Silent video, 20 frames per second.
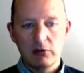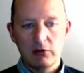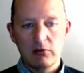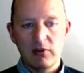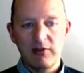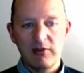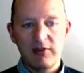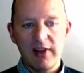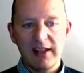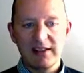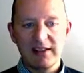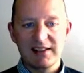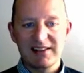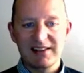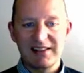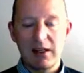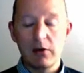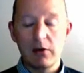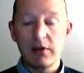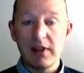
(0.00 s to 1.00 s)
to
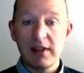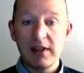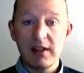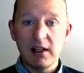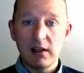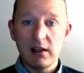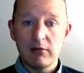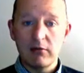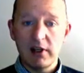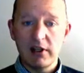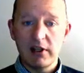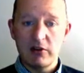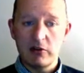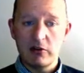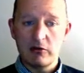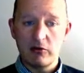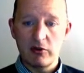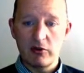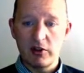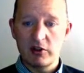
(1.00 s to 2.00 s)
reflect a South Indian
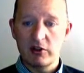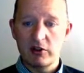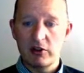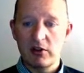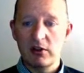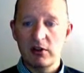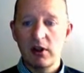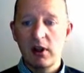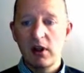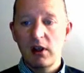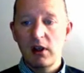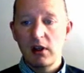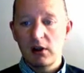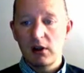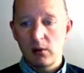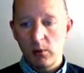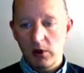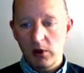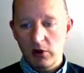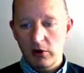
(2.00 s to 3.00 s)
religious tradition,
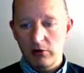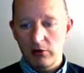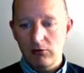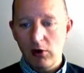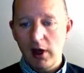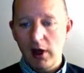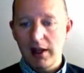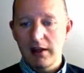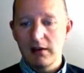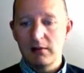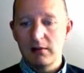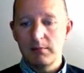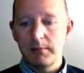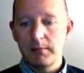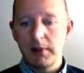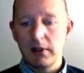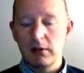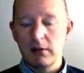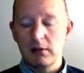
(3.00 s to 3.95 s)
the one on the right